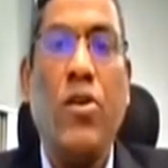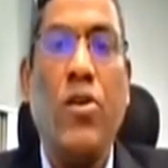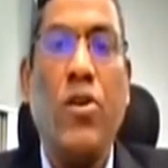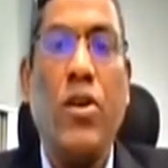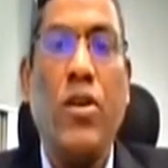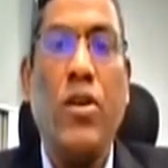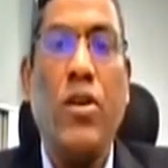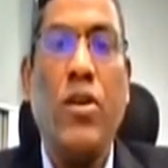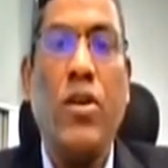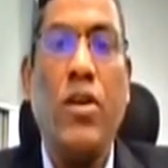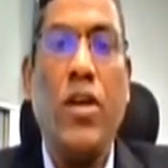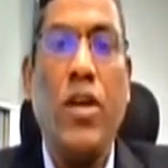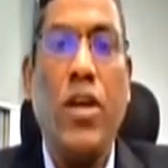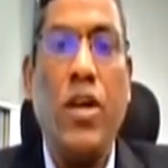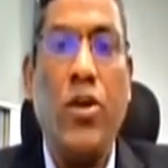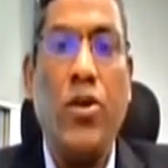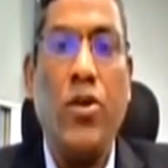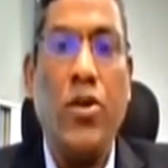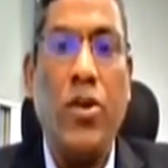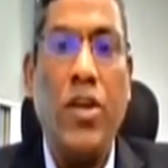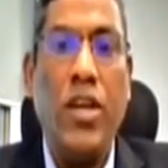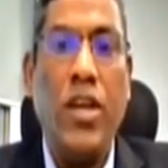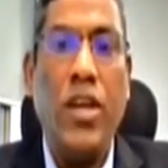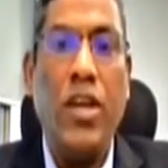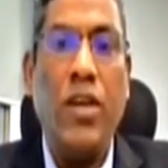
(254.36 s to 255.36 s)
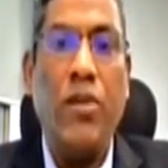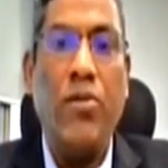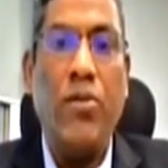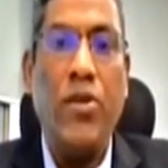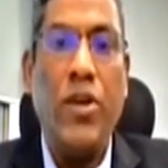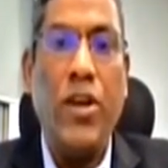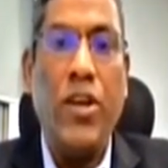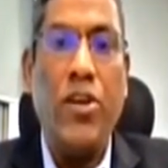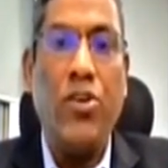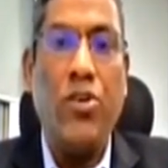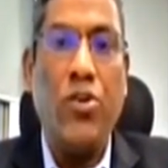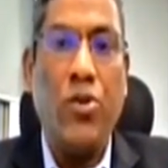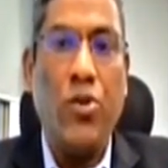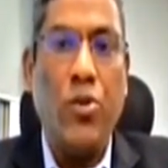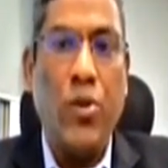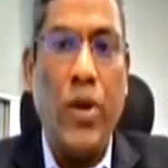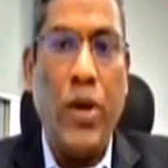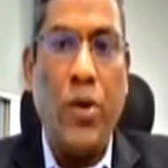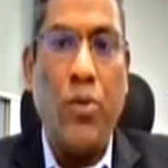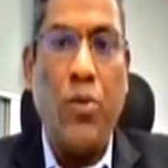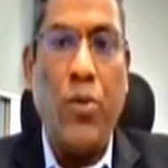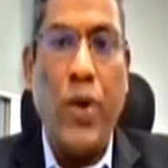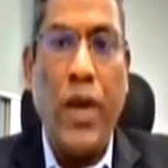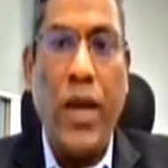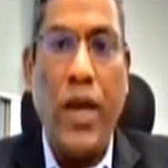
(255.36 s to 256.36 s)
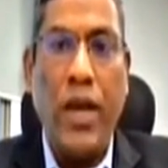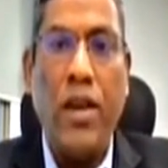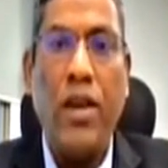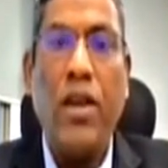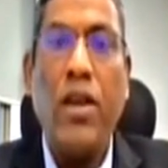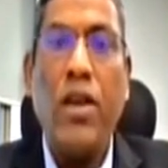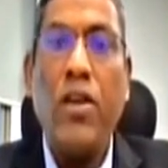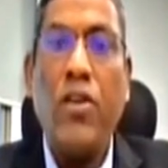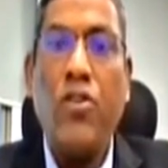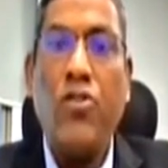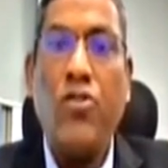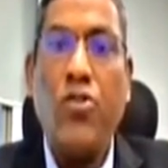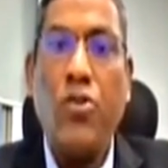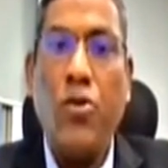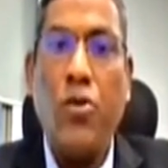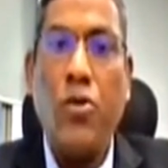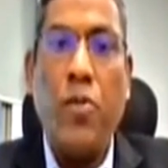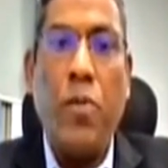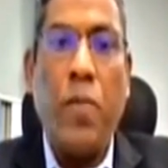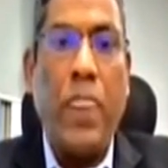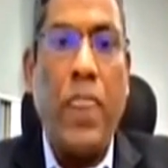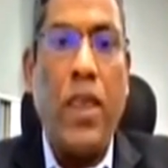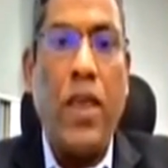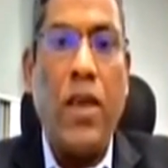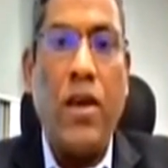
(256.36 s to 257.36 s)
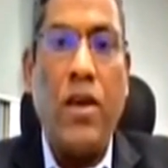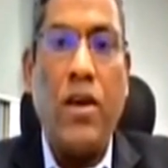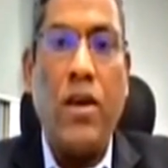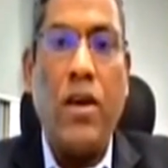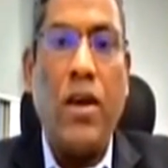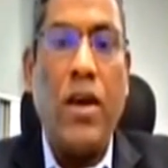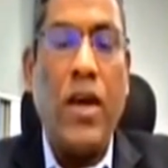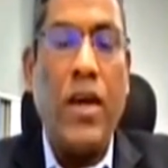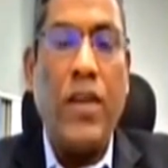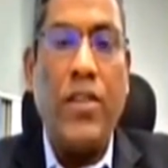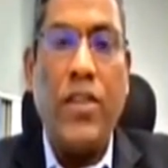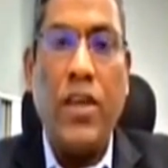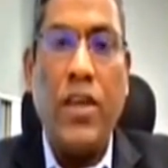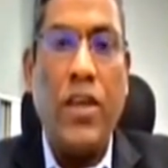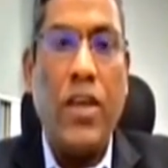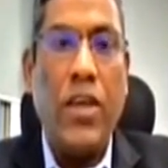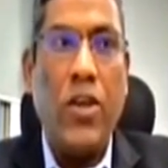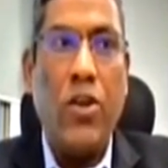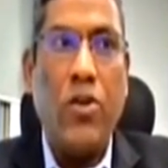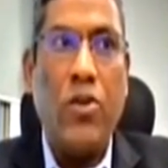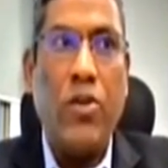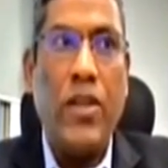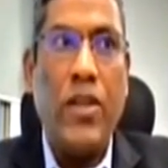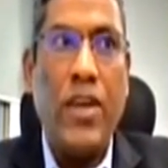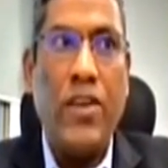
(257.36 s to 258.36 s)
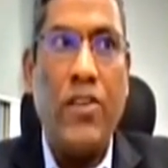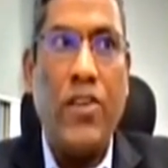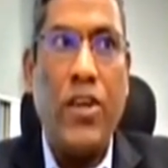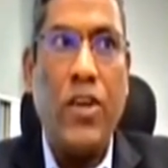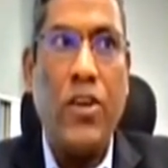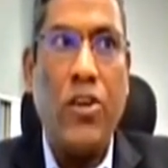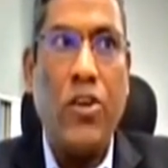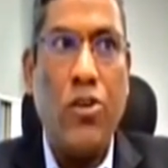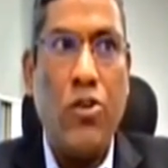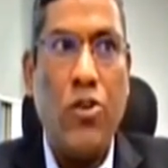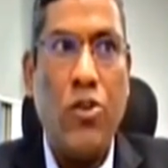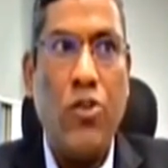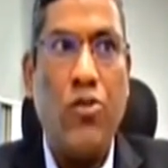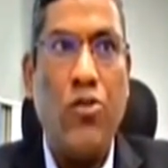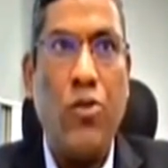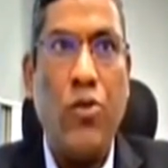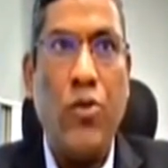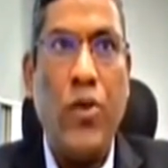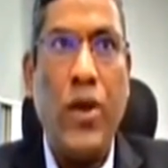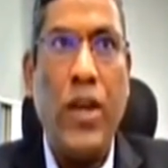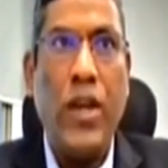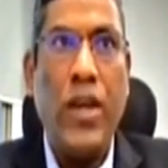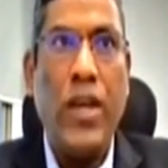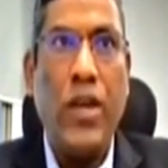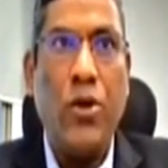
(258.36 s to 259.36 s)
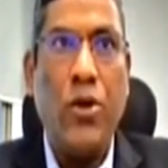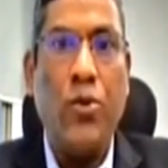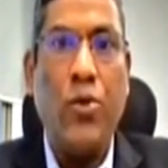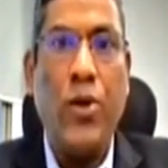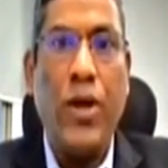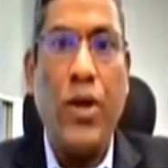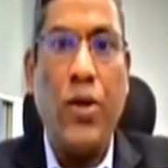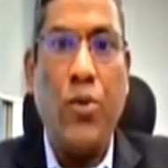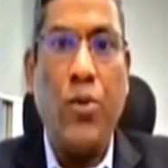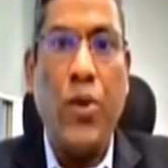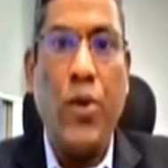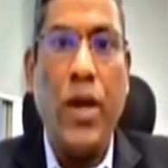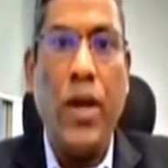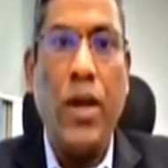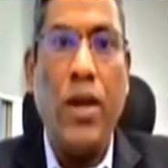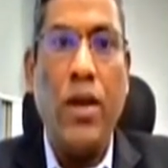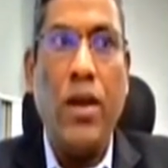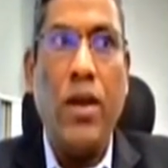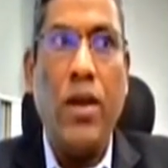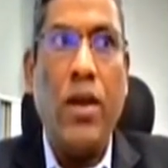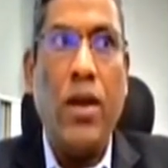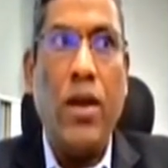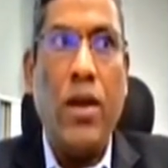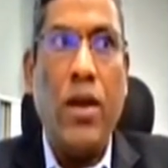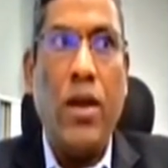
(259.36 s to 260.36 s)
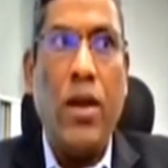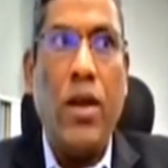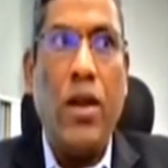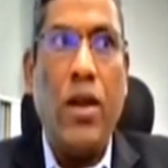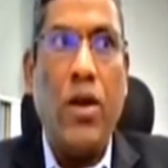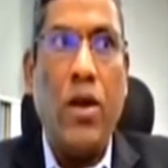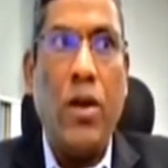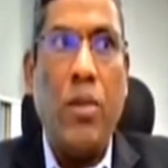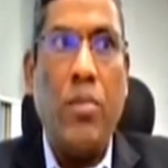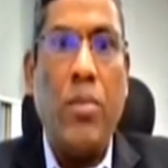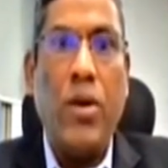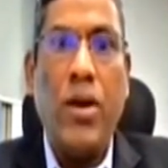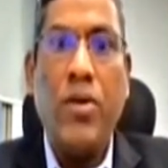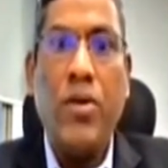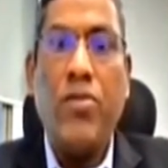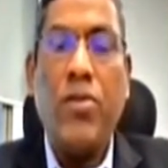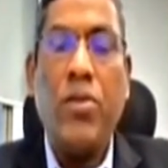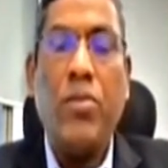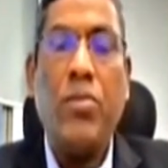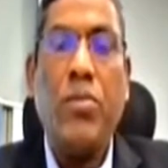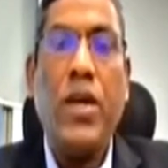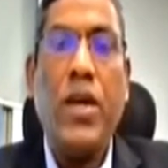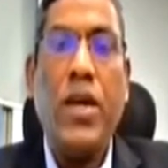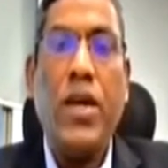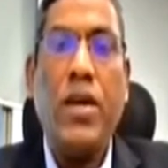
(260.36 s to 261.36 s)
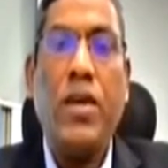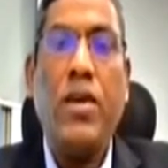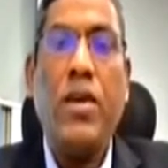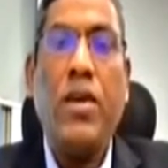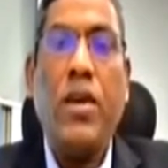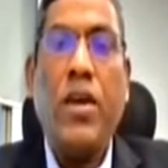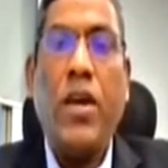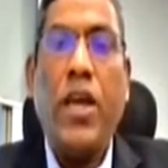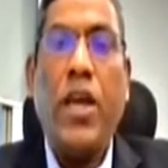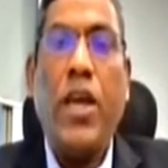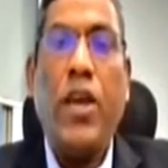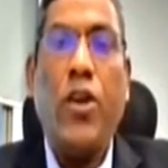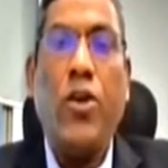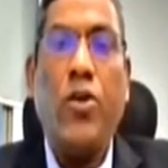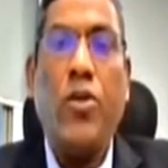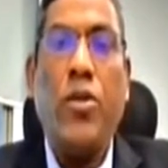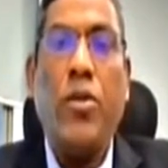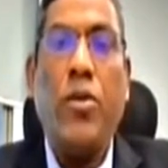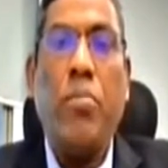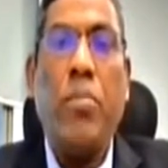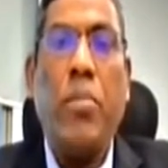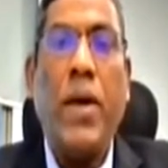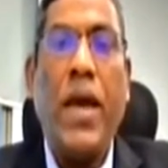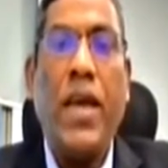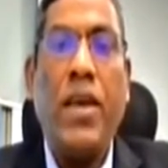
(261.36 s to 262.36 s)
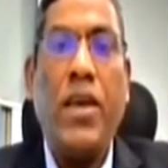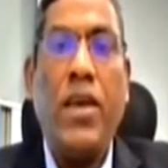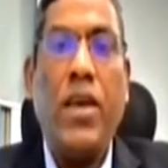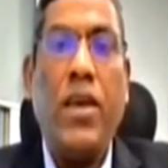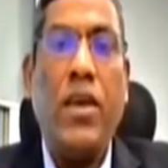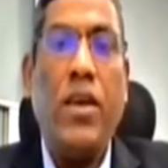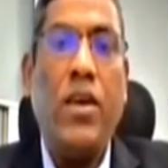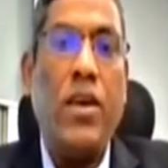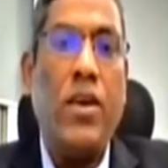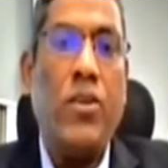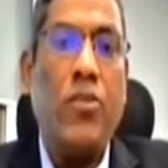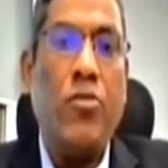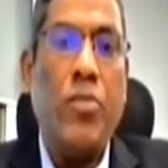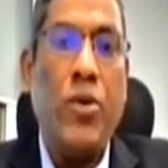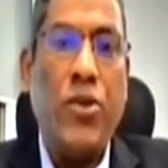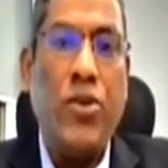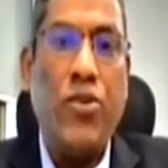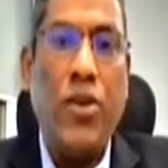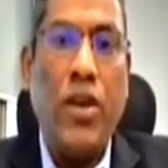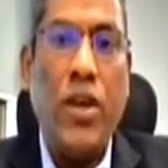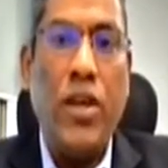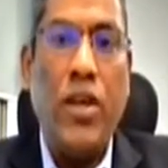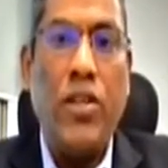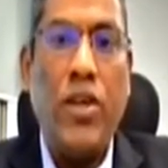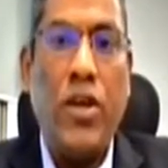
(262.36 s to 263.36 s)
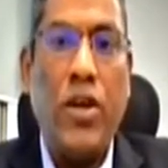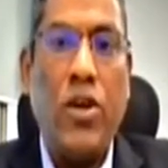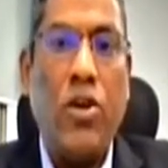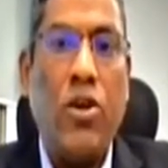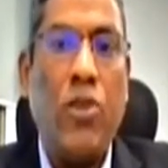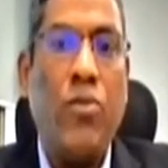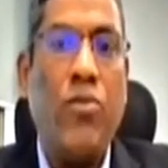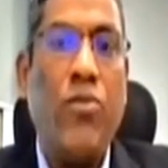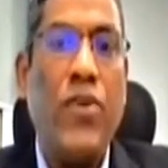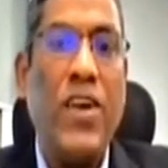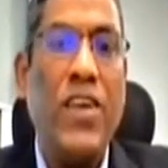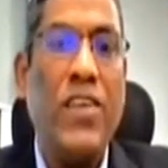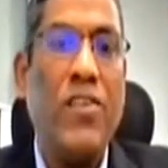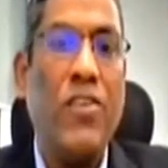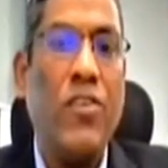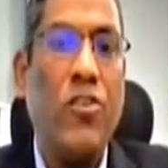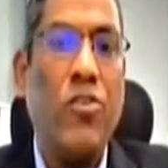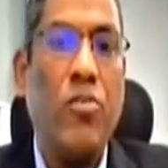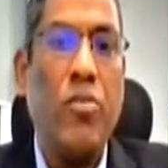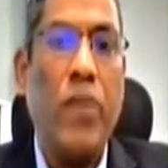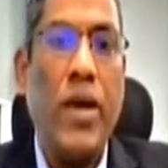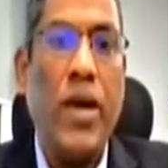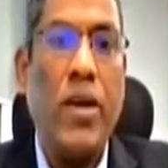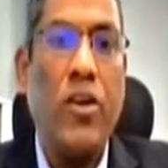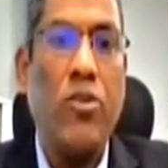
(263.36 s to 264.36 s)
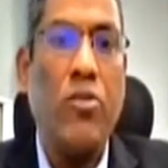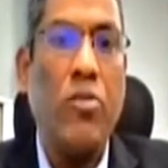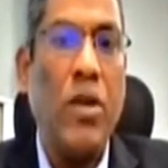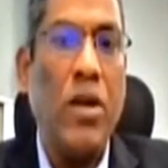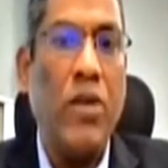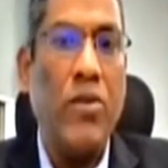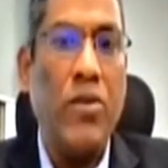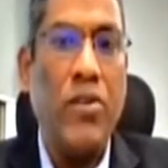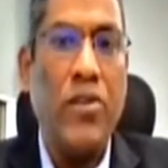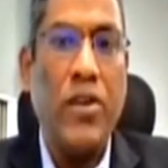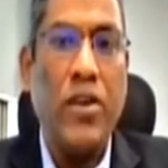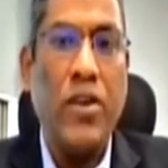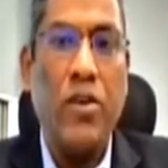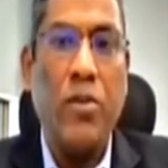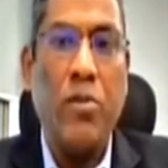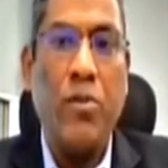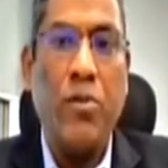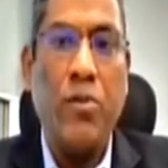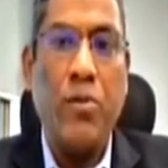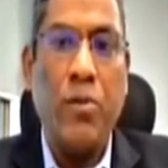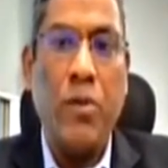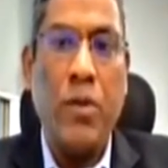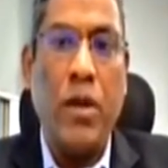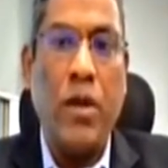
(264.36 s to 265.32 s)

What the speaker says: got deleveraged quite well. So I think that sector also we like quite well. And apart from that, the banking, especially the top 5-6 banks, private sector